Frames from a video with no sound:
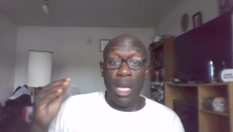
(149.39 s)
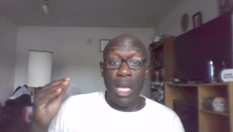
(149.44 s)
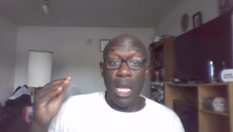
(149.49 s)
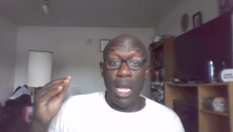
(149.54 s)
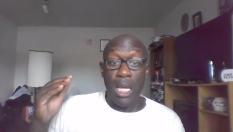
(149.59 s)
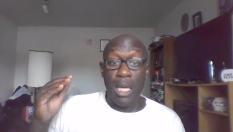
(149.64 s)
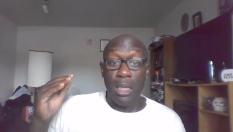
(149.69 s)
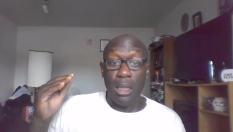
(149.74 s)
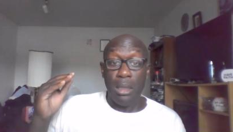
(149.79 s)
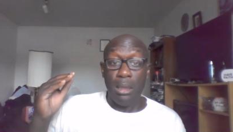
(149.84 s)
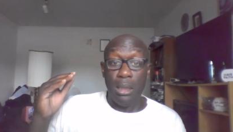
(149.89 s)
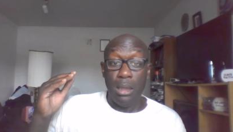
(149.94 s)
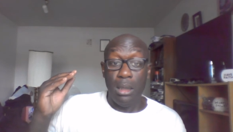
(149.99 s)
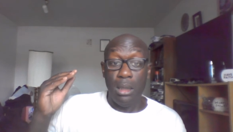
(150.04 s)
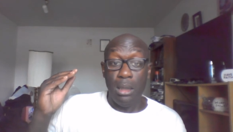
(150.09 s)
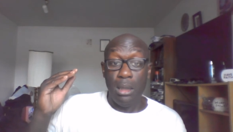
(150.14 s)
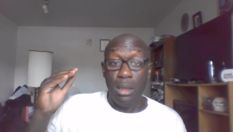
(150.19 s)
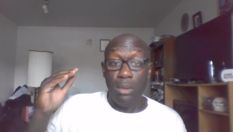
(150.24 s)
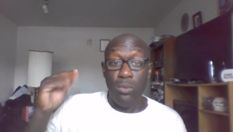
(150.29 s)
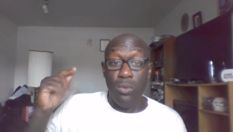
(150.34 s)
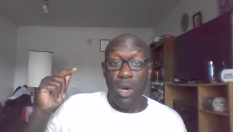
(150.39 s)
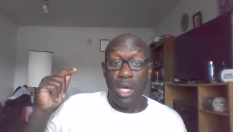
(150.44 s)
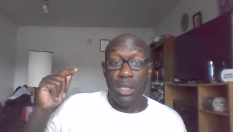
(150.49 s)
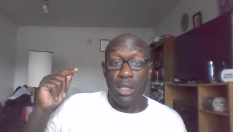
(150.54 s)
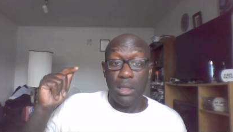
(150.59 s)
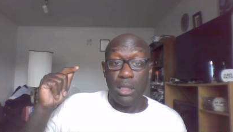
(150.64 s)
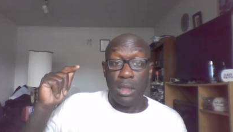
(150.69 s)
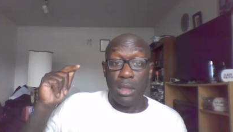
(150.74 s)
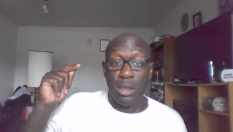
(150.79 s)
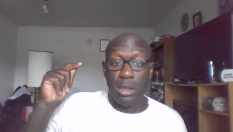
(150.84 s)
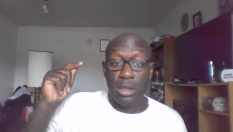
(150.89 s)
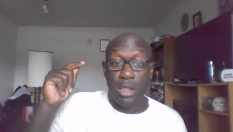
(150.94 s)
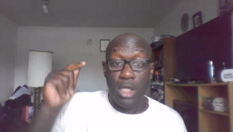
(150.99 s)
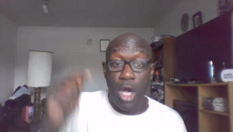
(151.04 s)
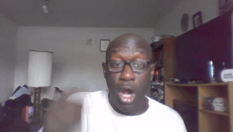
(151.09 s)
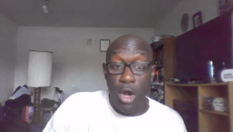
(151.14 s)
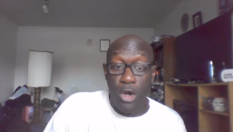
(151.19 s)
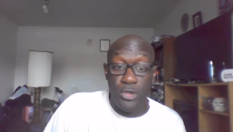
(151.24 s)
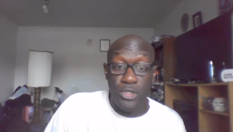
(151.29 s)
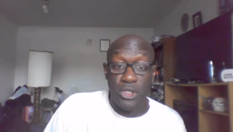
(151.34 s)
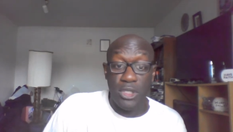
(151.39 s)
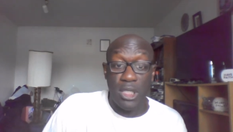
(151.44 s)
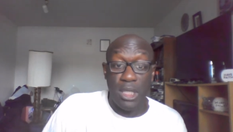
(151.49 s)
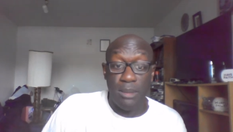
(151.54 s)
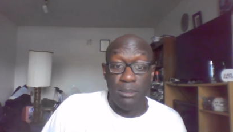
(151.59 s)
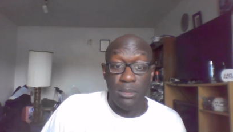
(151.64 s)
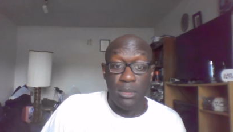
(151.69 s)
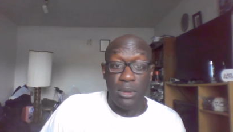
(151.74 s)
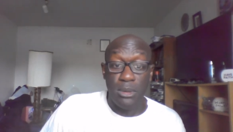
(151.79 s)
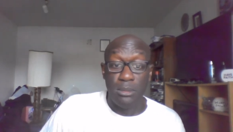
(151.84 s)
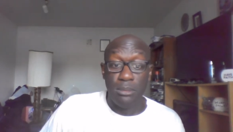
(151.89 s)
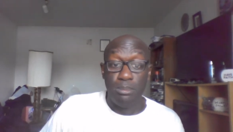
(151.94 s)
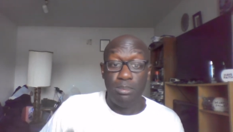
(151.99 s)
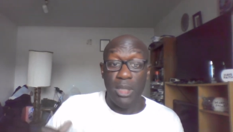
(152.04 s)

and he, he wanted to curse them,